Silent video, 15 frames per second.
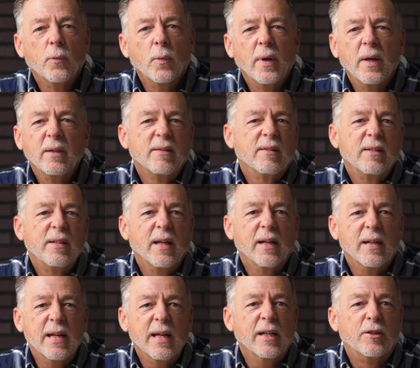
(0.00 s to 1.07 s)
We didn't see
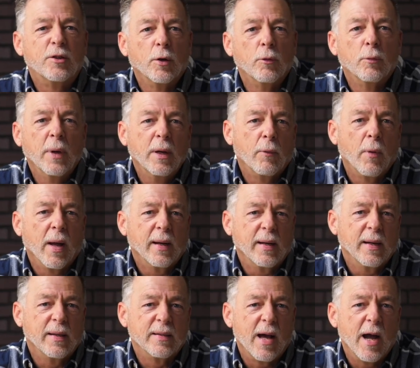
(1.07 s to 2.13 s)
a need to rewrite
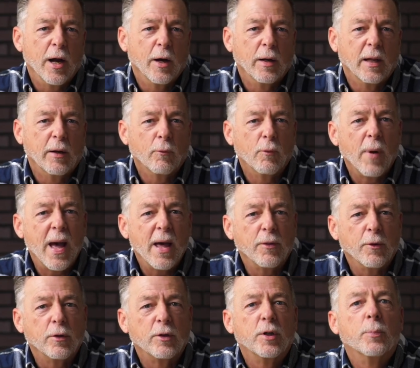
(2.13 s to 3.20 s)
entirely,
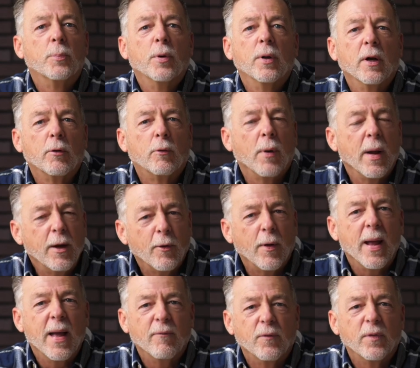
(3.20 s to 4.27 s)
rather to put a
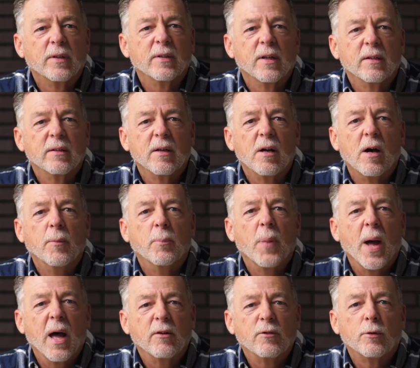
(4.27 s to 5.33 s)
greater emphasis on
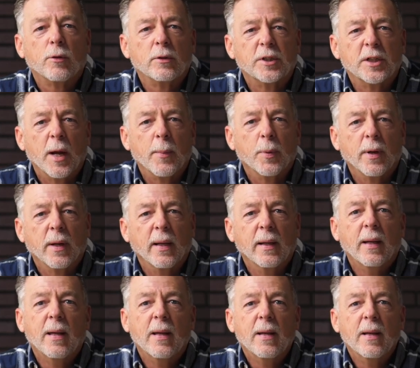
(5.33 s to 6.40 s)
pastoral
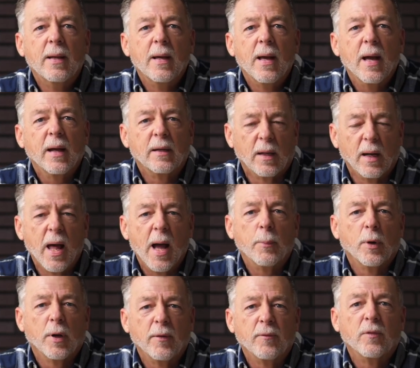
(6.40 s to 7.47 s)
shepherding and
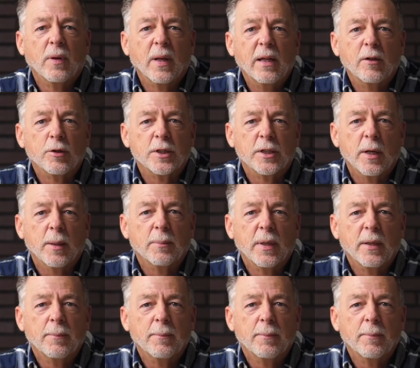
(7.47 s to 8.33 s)
collaborative leadership.